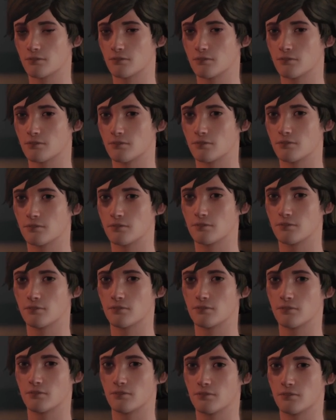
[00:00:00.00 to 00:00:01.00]

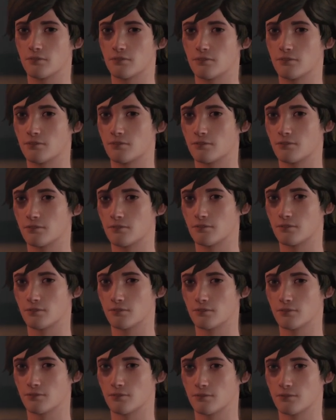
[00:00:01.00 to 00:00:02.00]

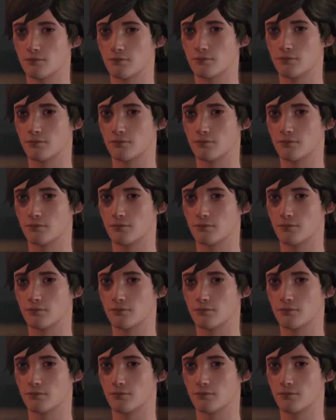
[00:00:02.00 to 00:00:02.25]
(silence)